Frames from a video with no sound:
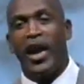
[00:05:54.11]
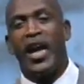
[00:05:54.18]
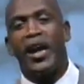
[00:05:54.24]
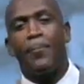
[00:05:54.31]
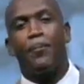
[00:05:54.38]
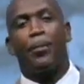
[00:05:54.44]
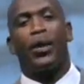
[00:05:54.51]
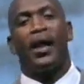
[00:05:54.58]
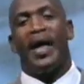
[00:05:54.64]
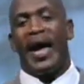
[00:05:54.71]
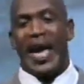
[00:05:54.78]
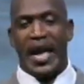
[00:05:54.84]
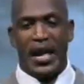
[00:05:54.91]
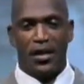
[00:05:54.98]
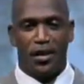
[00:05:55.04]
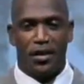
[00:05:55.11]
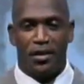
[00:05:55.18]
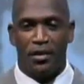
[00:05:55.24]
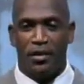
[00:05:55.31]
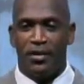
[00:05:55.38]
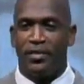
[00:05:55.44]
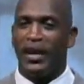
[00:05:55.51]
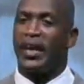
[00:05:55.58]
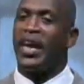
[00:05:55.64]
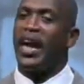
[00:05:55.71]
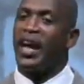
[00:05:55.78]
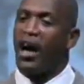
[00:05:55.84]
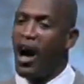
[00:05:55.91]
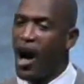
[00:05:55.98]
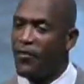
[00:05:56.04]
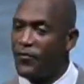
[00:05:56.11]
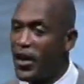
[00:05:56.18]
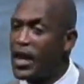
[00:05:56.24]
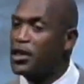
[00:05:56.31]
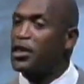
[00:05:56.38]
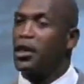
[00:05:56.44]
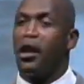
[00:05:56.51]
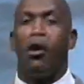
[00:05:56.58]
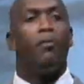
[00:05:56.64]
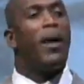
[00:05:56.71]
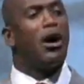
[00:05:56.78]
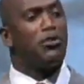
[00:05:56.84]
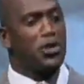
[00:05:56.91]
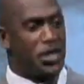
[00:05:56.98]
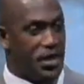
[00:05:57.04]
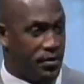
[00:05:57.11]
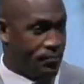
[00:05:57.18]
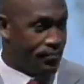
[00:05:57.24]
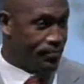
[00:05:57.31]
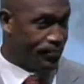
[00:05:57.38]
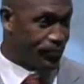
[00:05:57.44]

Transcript: He plays the kickoff in slow motion.